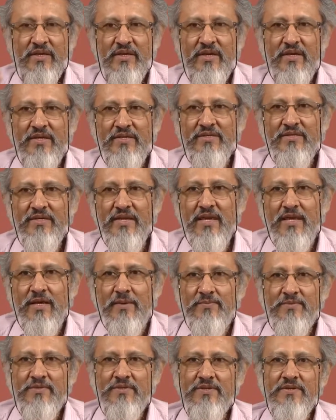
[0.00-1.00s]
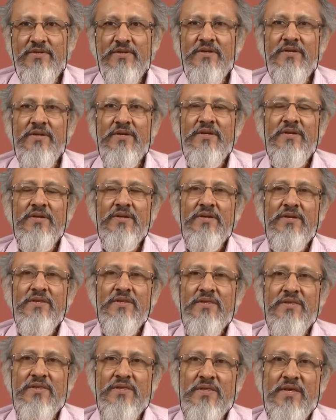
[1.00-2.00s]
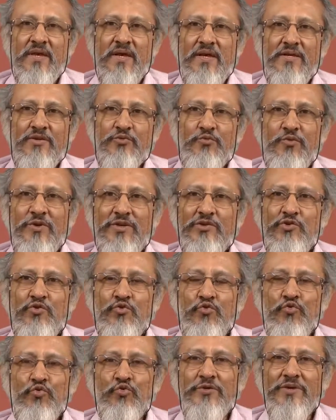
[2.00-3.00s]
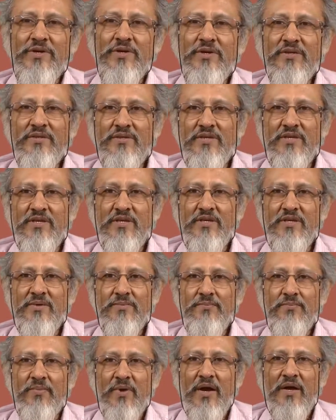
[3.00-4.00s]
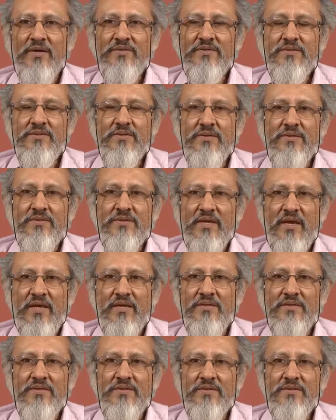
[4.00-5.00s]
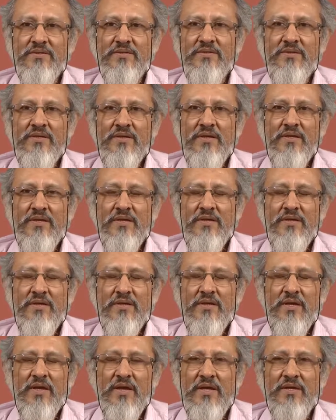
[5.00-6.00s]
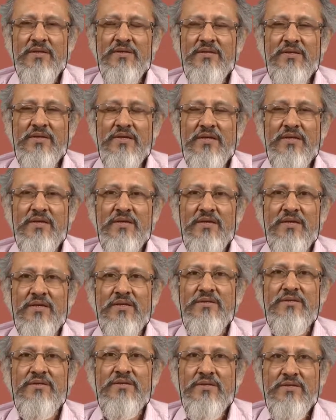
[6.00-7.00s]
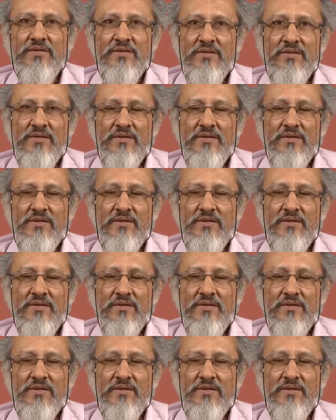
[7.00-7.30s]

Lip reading: except that when you look at the past tense ending id,